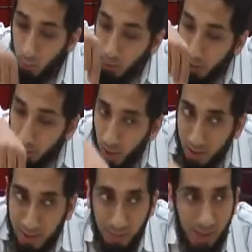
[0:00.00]
We
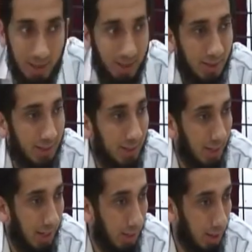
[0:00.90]
brought them into this
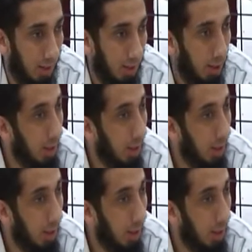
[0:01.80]
society.